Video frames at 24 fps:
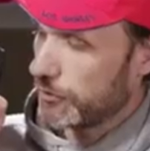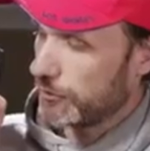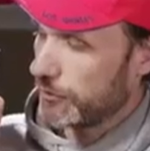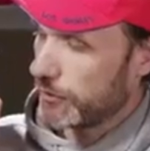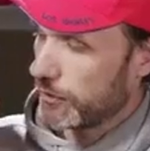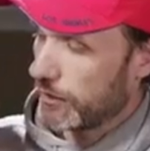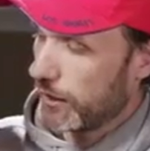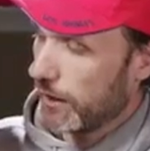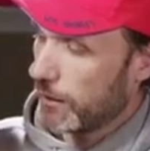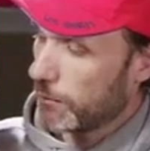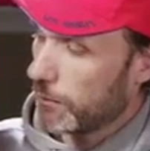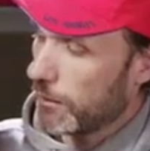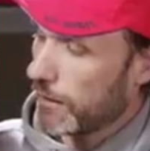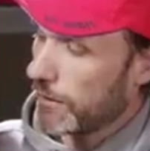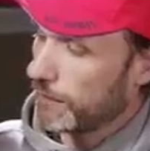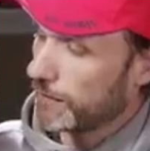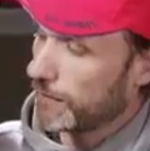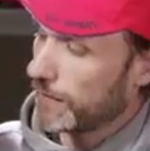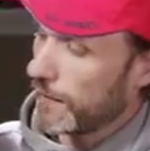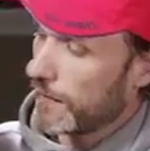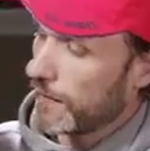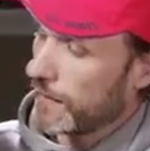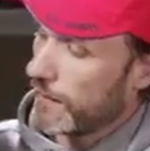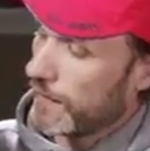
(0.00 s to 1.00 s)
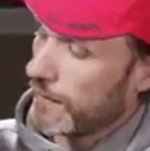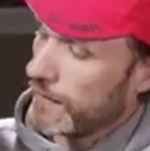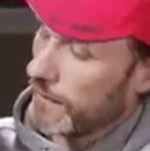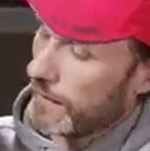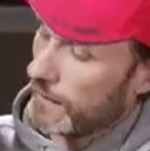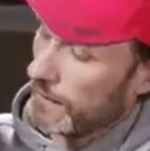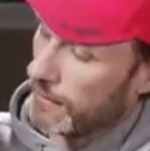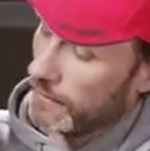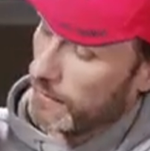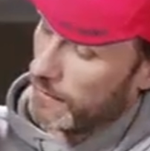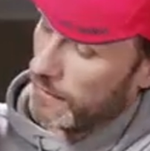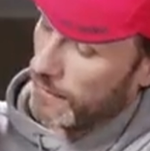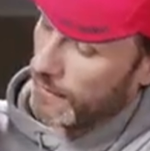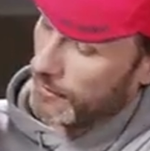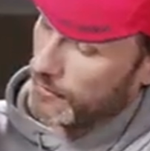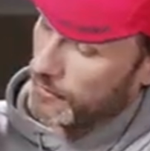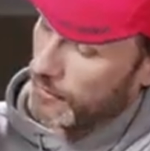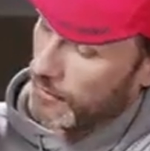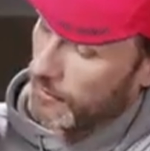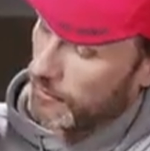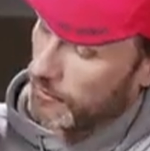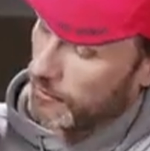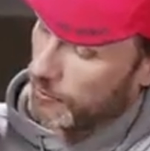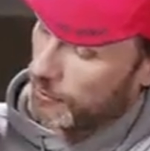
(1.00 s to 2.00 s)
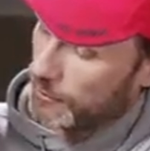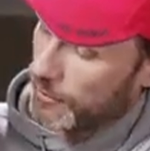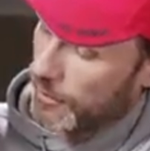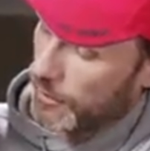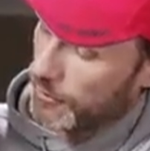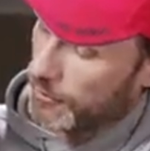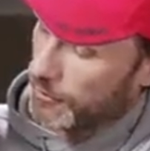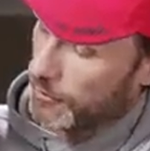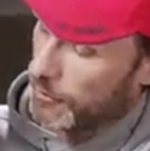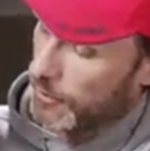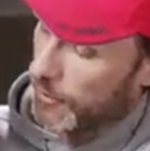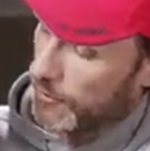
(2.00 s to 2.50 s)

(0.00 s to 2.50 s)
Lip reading: of your camera. Here, like I said, in the front you